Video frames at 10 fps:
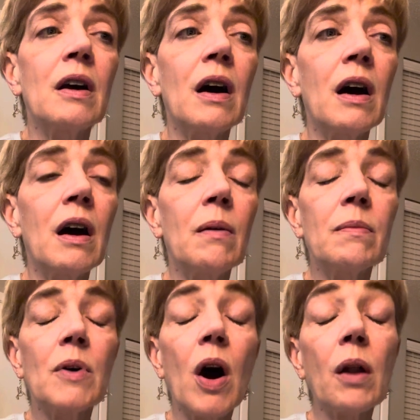um,
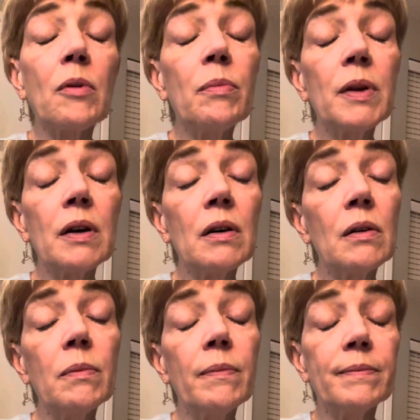
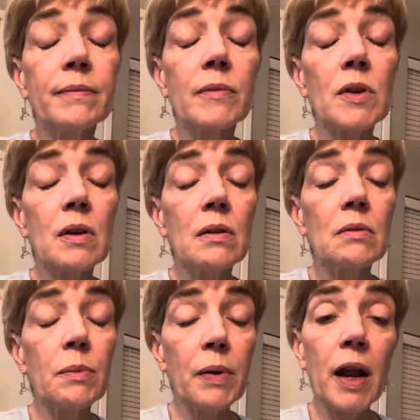automobile
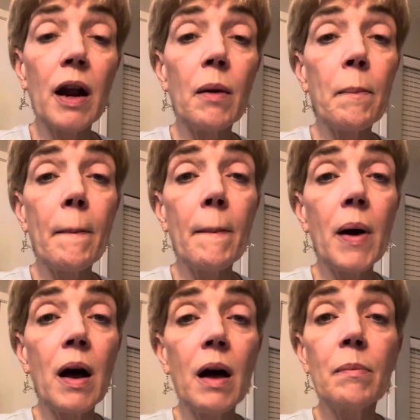repair
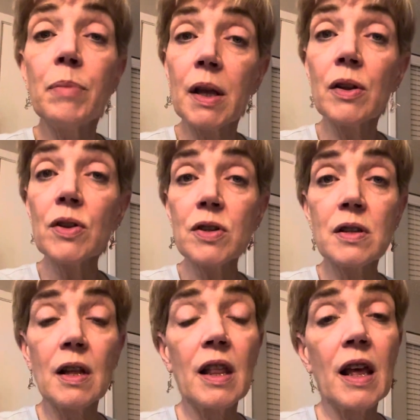uh, bills
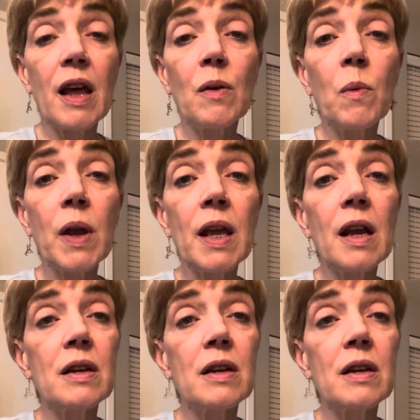that we